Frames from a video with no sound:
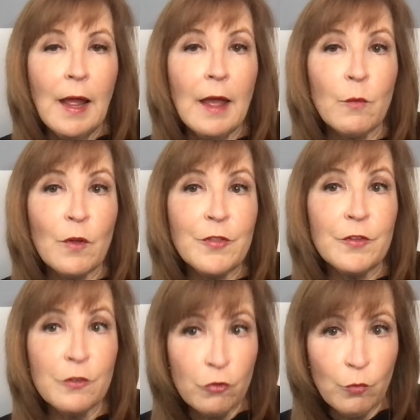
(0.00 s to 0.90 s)
and what the
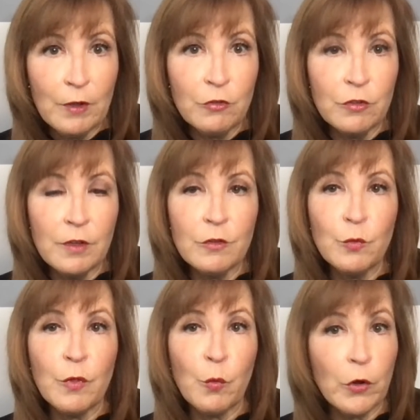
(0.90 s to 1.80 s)
situation
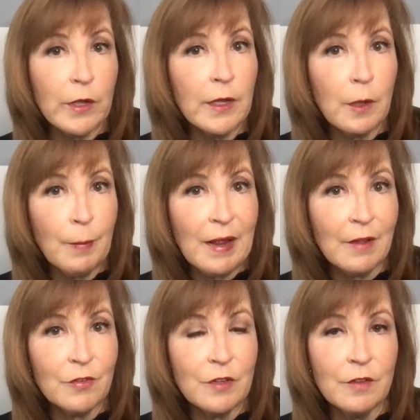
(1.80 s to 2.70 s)
is with working
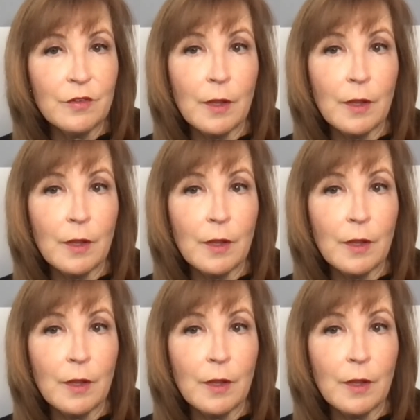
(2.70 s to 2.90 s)
capacities